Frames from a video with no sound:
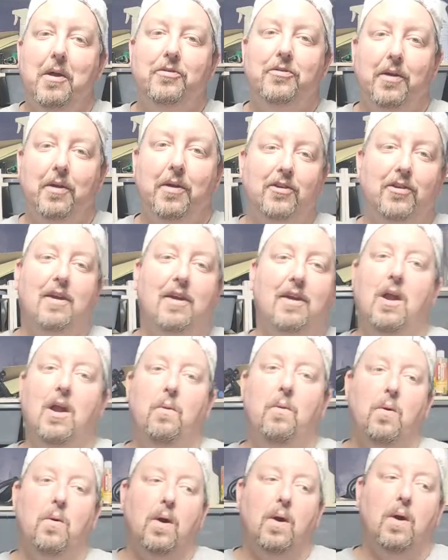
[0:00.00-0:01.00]
So that's kind of
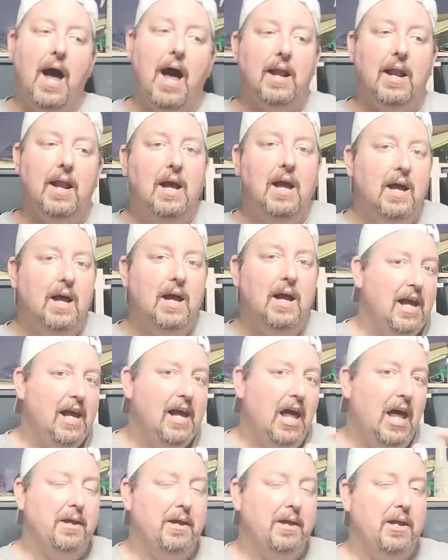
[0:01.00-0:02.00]
where we're at.
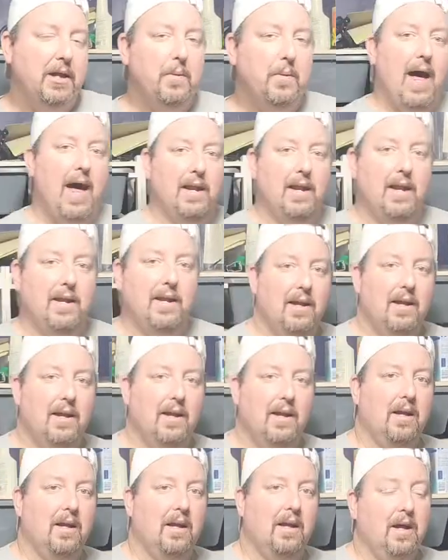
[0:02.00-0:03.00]
Caleb, anything you want to add?
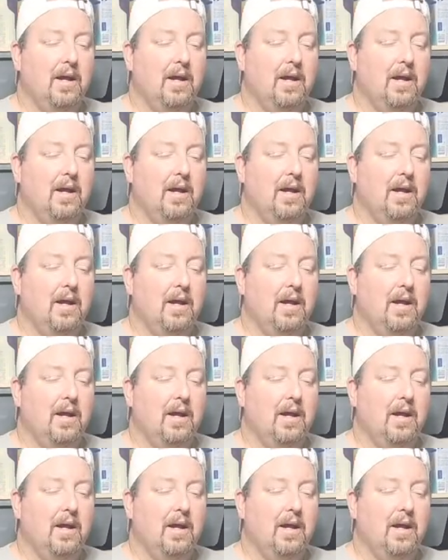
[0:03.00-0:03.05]
Nope.